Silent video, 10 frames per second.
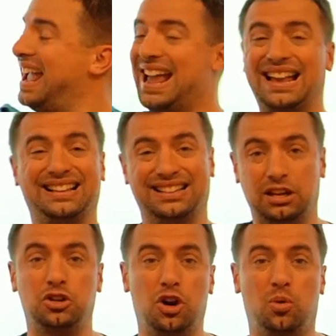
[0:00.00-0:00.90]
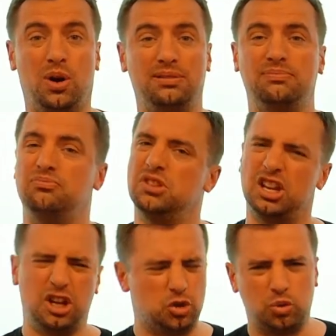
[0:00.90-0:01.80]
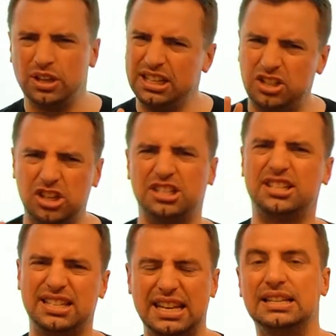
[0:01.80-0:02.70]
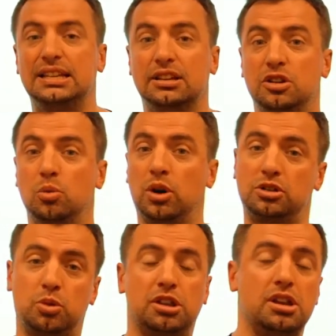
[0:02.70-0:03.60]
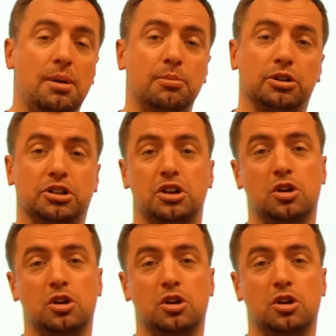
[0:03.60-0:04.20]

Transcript: And you know what? It's really just as easy as it was with the numbers.